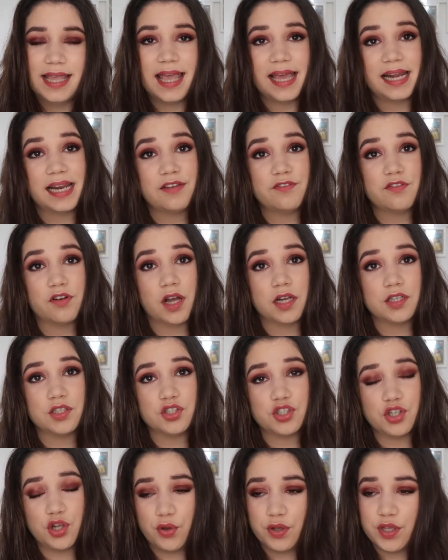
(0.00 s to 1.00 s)
and I forgot to
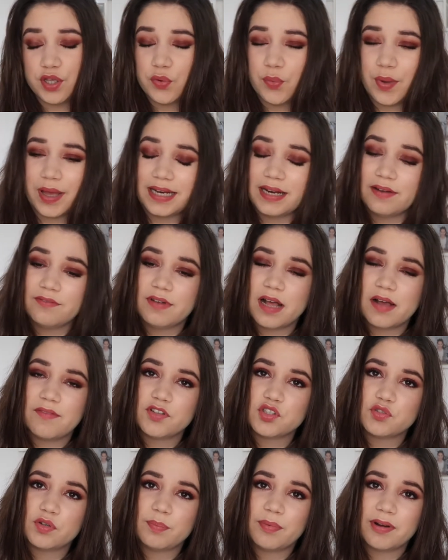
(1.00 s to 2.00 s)
show you, and then while I
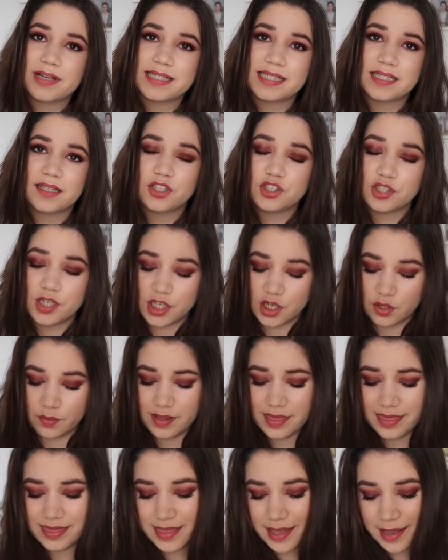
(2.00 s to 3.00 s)
was repressing the shadow
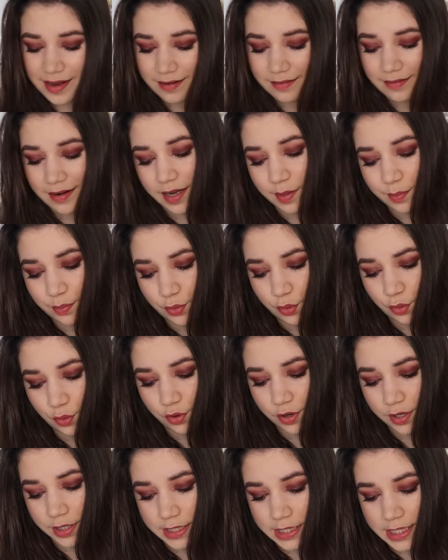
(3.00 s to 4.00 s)
in there, I
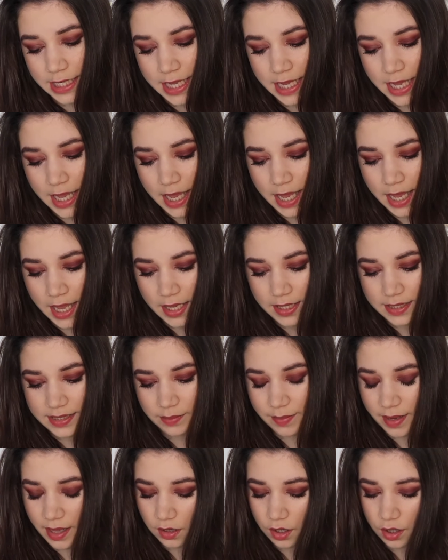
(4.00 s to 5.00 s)
poured
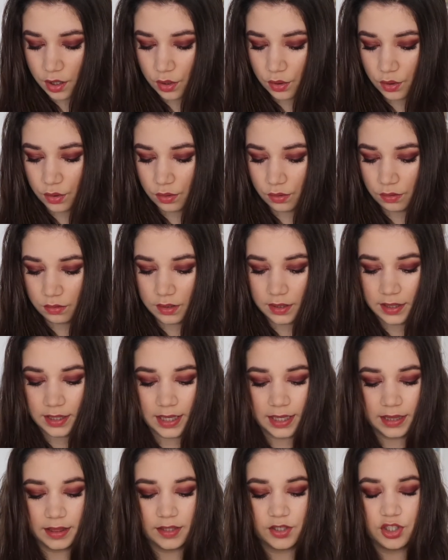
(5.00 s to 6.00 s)
some alcohol
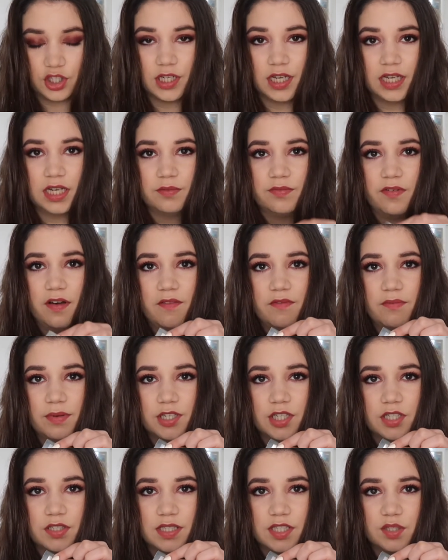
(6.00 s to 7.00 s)
in the shade above, which
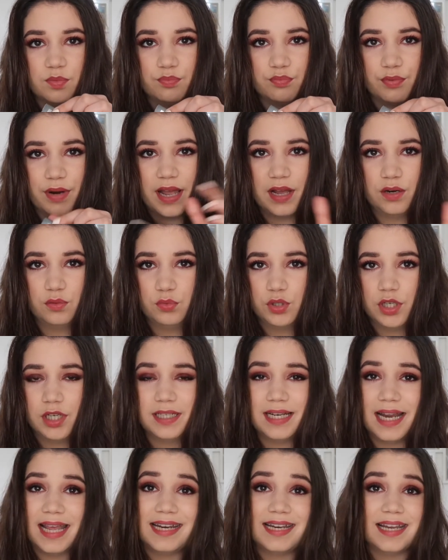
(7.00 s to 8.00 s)
is this brown
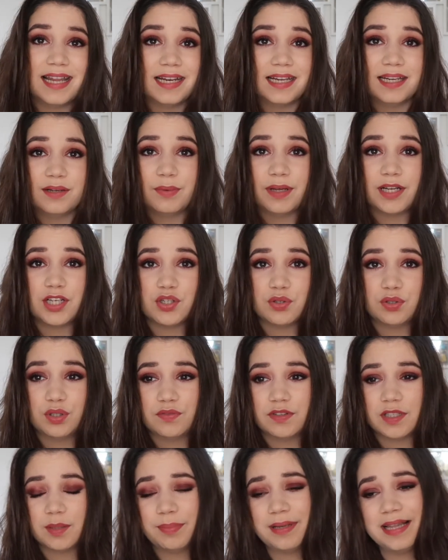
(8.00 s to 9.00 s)
one, and then it went all
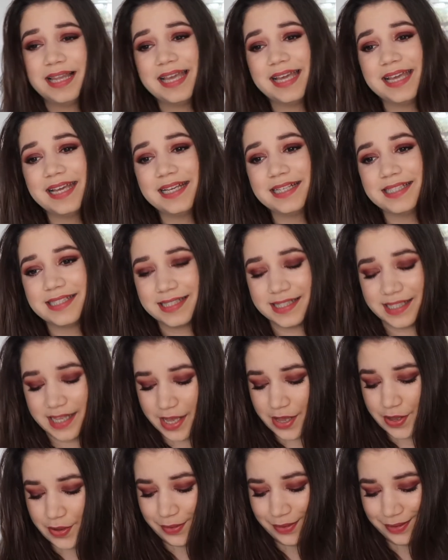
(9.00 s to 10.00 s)
over the place.
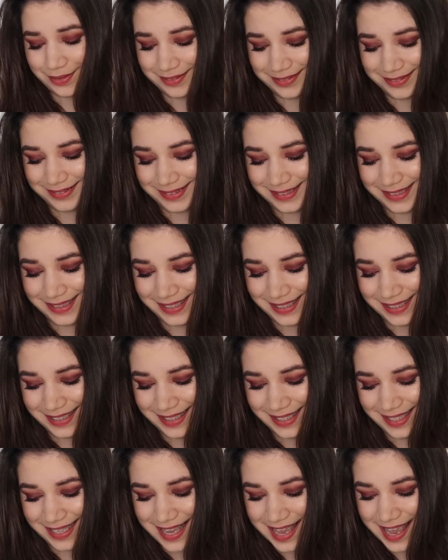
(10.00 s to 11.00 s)
So,
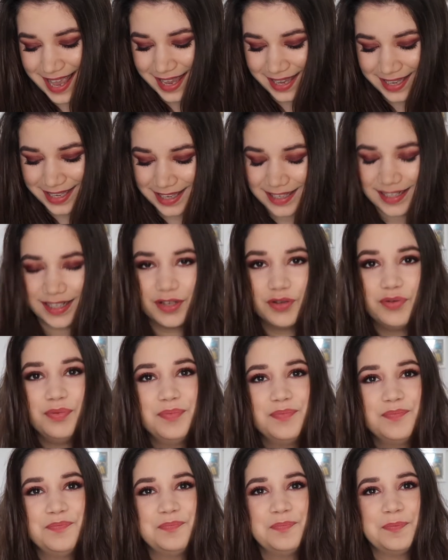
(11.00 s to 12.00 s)
you know,
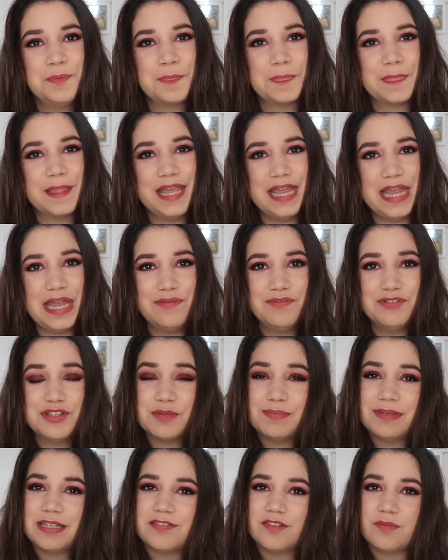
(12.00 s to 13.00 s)
it was a
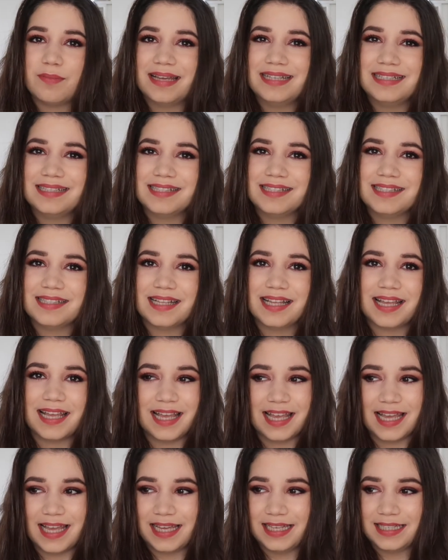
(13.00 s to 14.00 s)
bit of a mess.
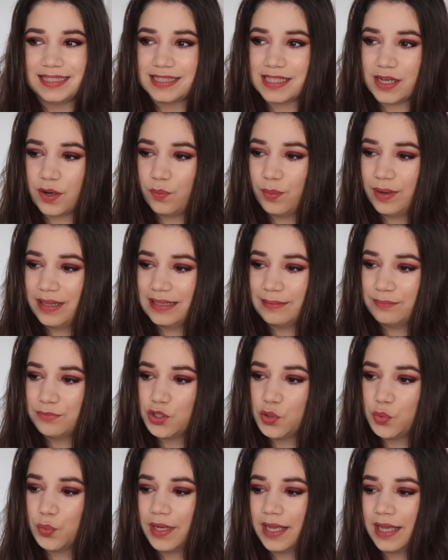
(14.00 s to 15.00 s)
And while I'm
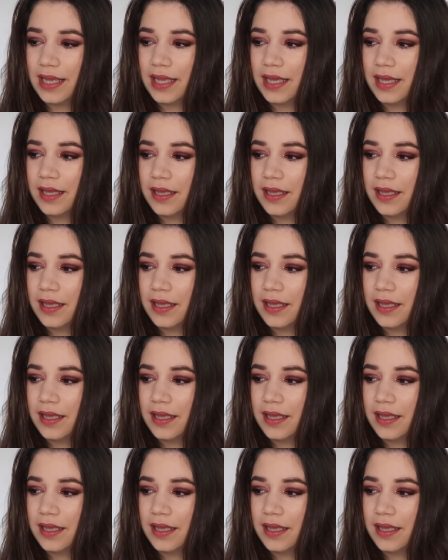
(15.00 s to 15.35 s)
talking,